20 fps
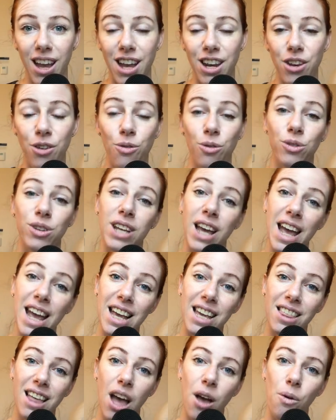and you
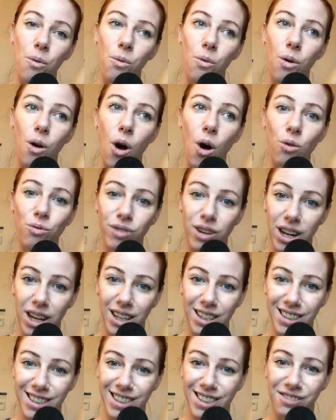take that
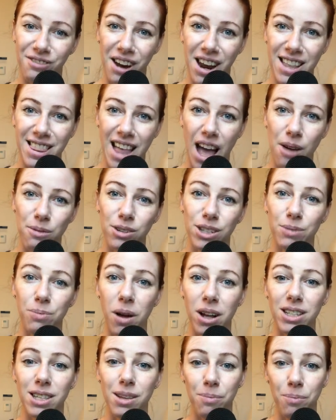ownness, right, that
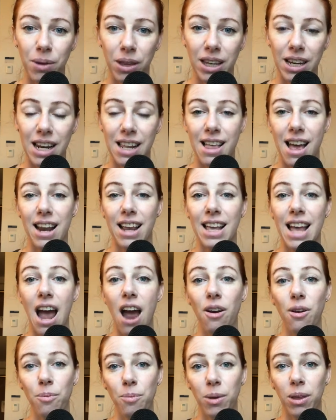responsibility, that
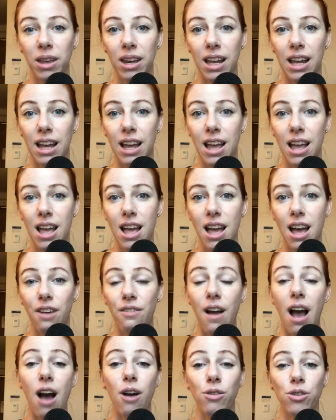accountability
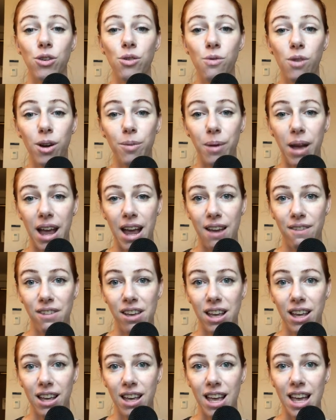of how you are
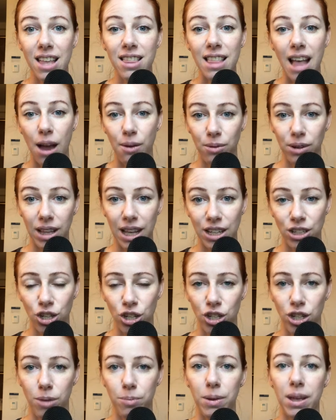behaving in that
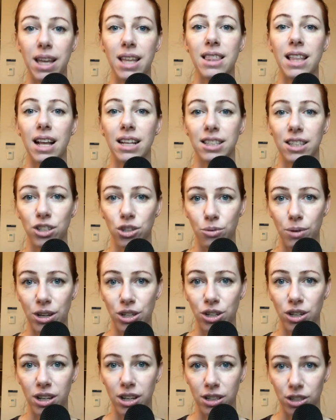relationship, in that
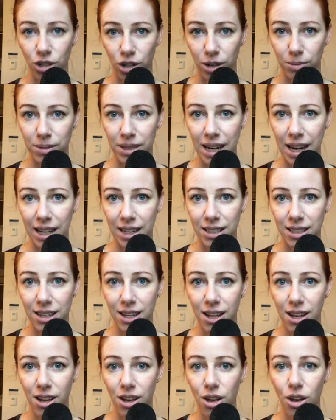situation and circumstance
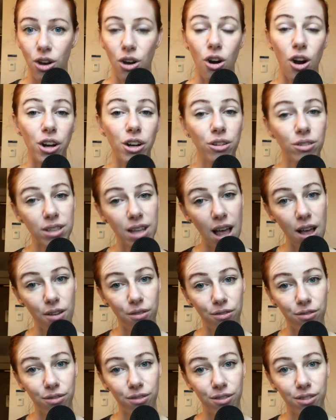on yourself,